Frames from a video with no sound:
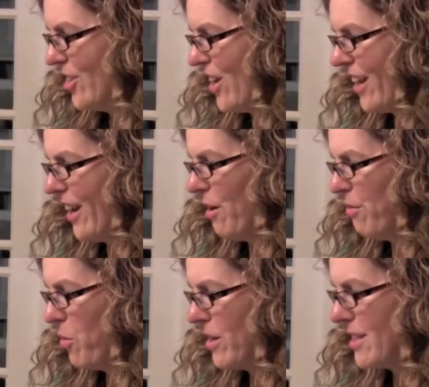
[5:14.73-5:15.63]
Check it
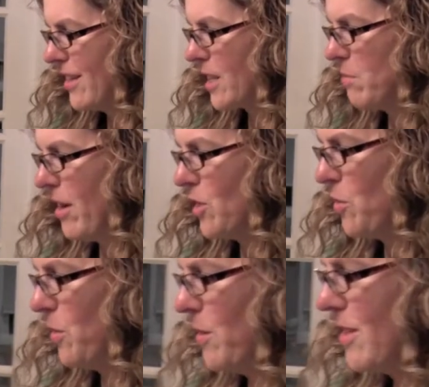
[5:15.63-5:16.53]
out. Four to six months
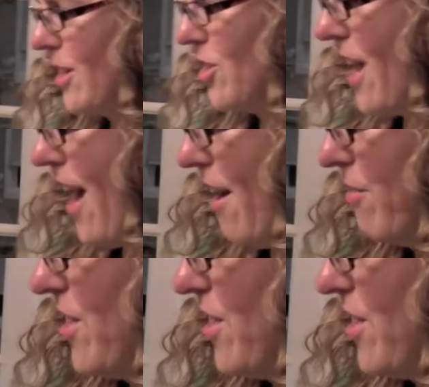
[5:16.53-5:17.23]
foods they should have.